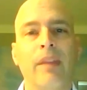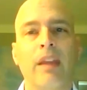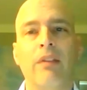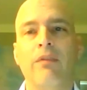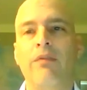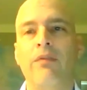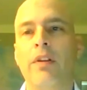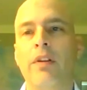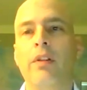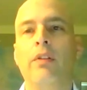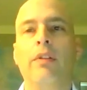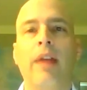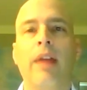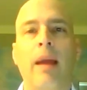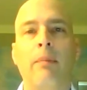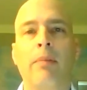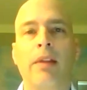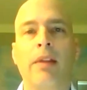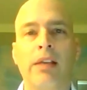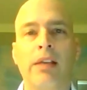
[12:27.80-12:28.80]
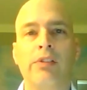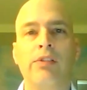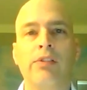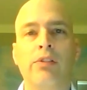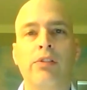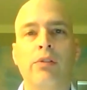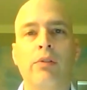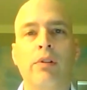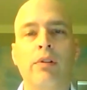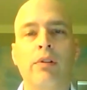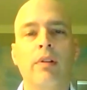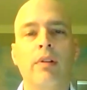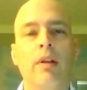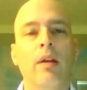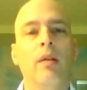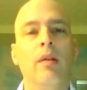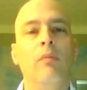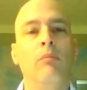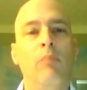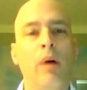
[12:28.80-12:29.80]
field application to it.
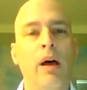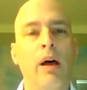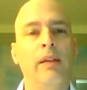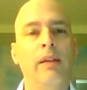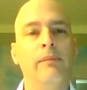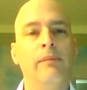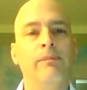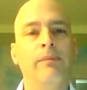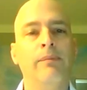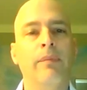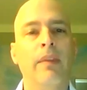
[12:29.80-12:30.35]
But